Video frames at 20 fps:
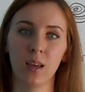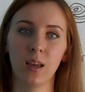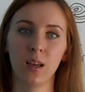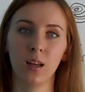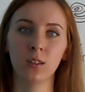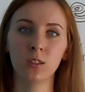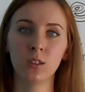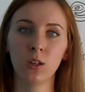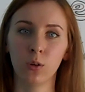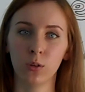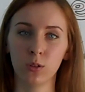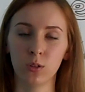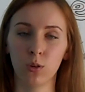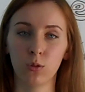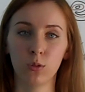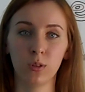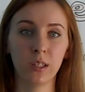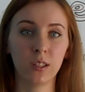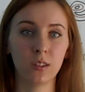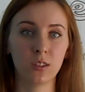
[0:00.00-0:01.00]
And so on.
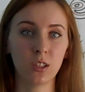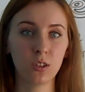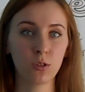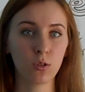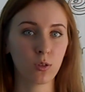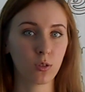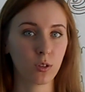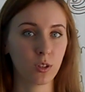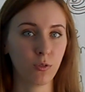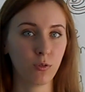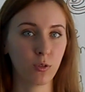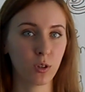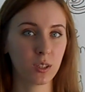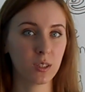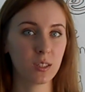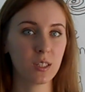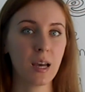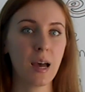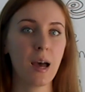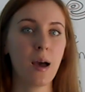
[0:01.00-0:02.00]
So
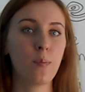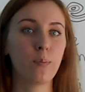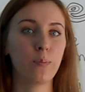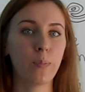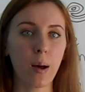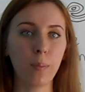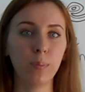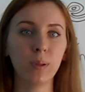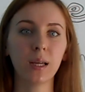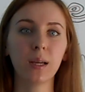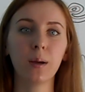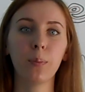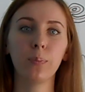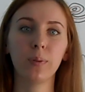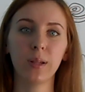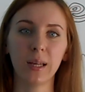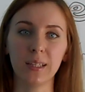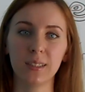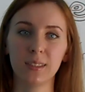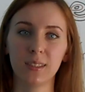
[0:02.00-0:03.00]
different public
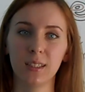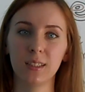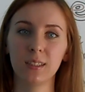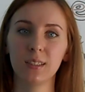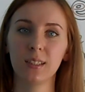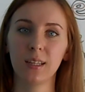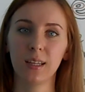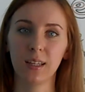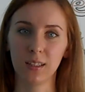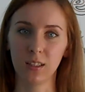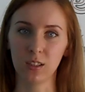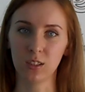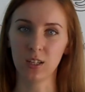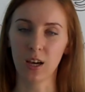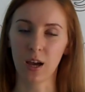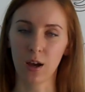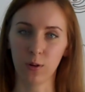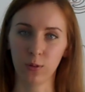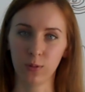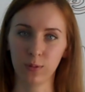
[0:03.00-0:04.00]
places in the
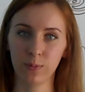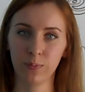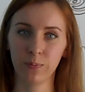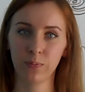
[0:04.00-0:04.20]
town.